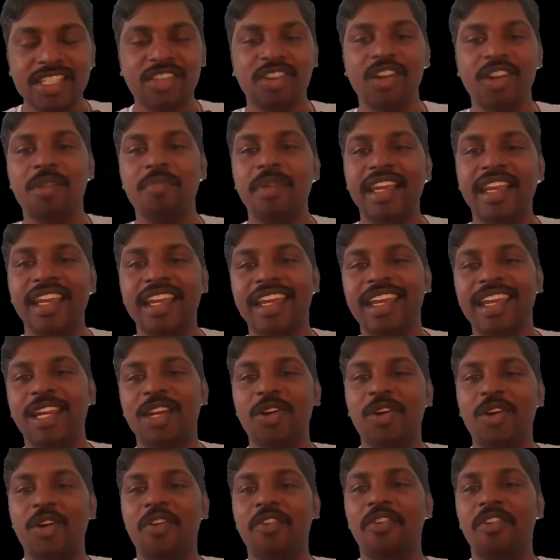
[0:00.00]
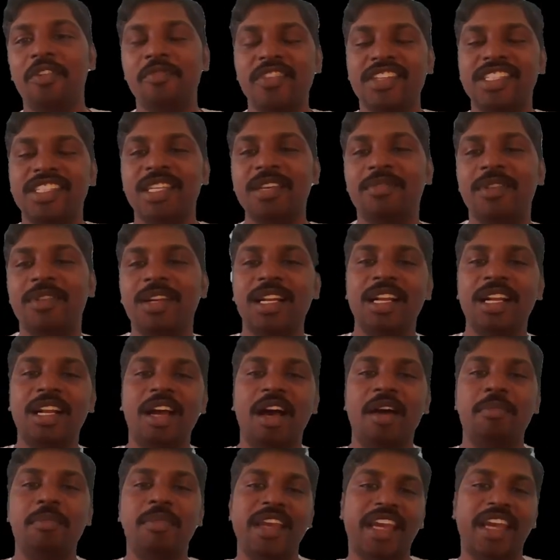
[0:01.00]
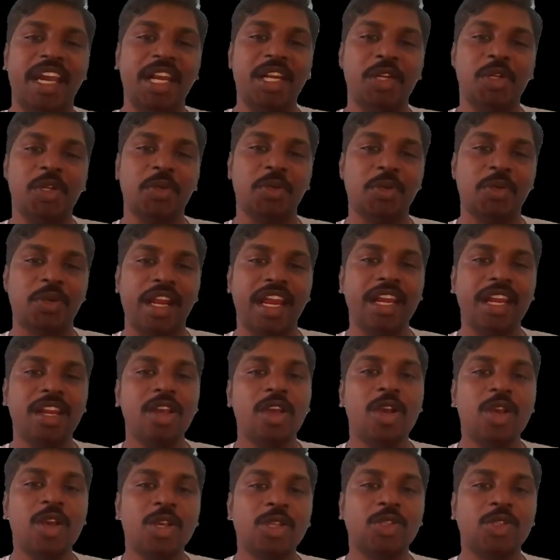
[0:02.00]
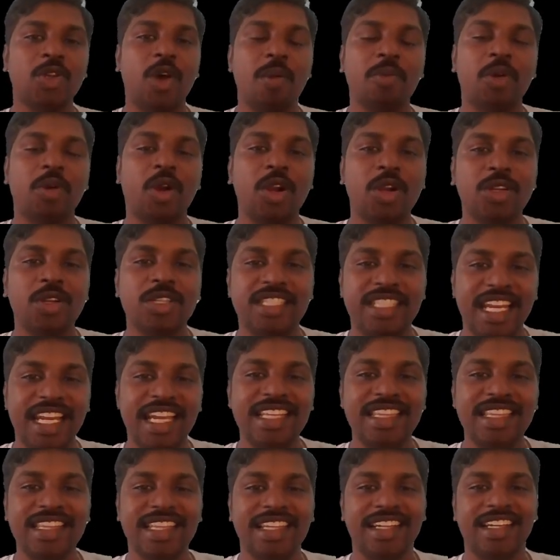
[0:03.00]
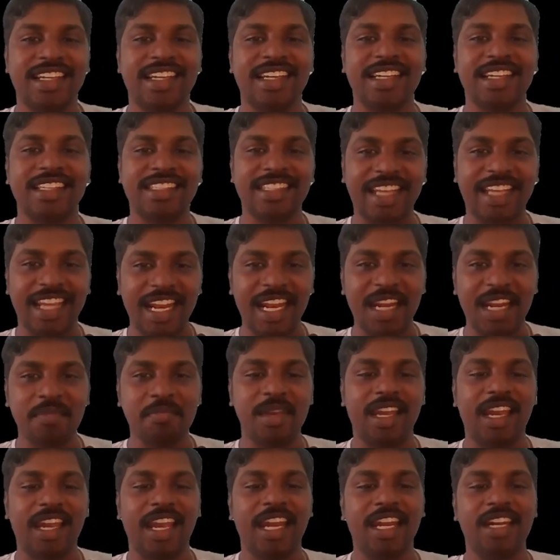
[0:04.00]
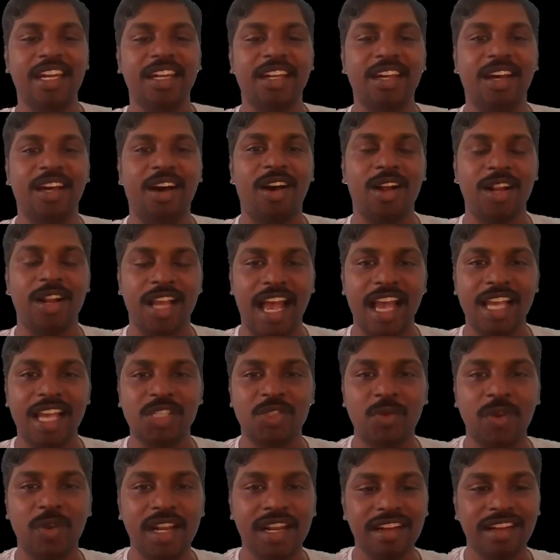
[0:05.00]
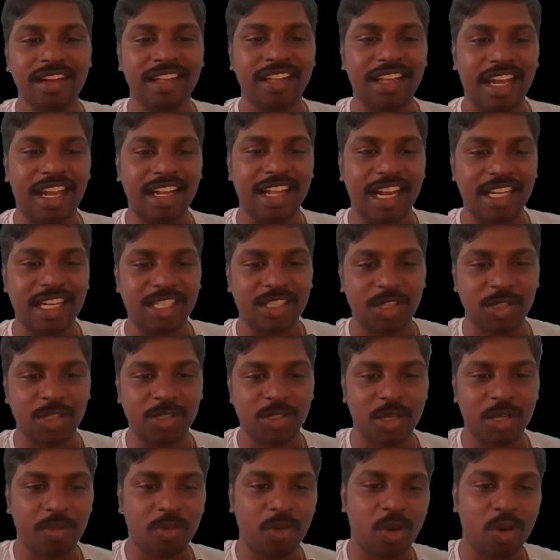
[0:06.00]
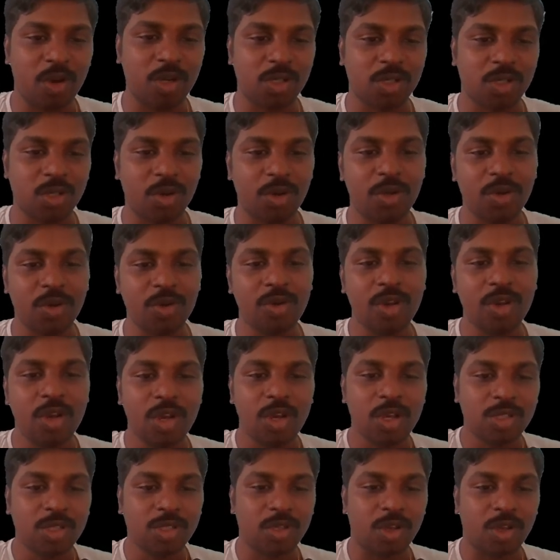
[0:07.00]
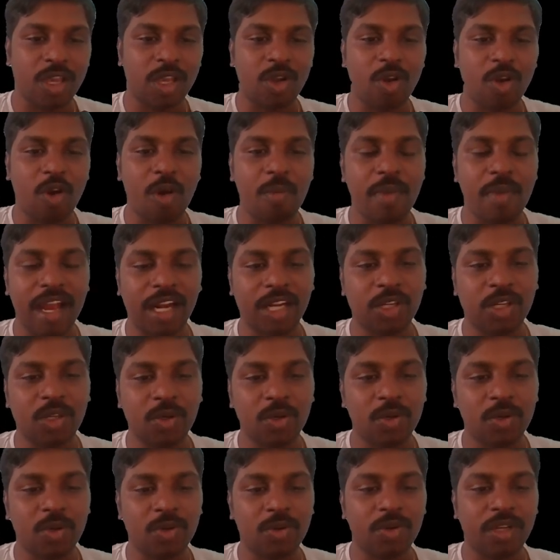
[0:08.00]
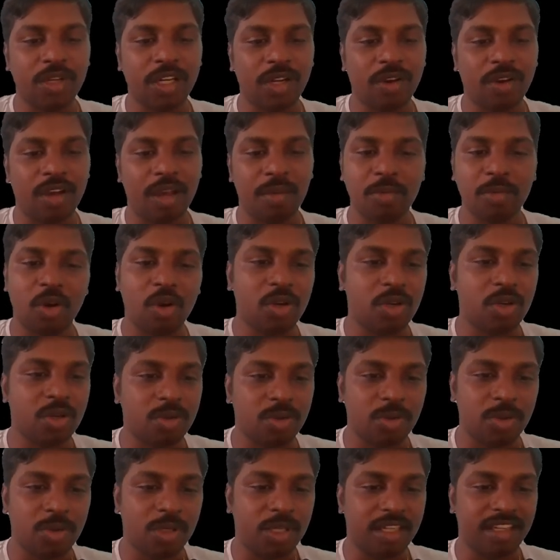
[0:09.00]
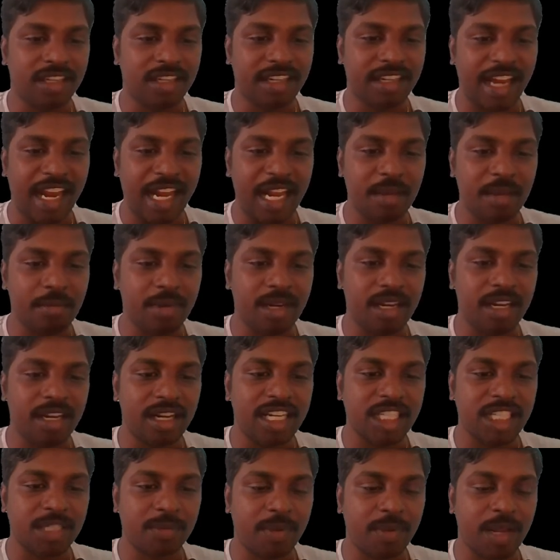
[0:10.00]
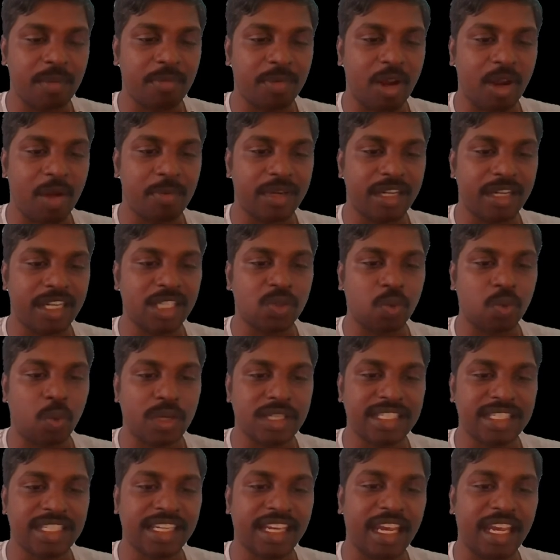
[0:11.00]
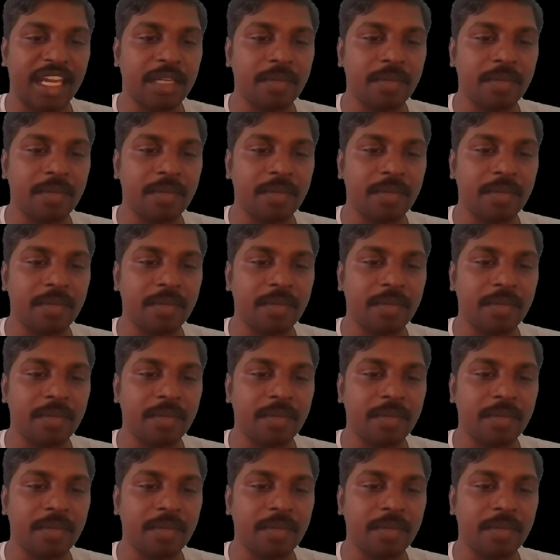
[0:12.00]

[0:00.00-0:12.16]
be visible behind you, right? So I'm going to change the screen behind as well. That's also I'm going to show you. So I go back to I'm going to enable display properties once again.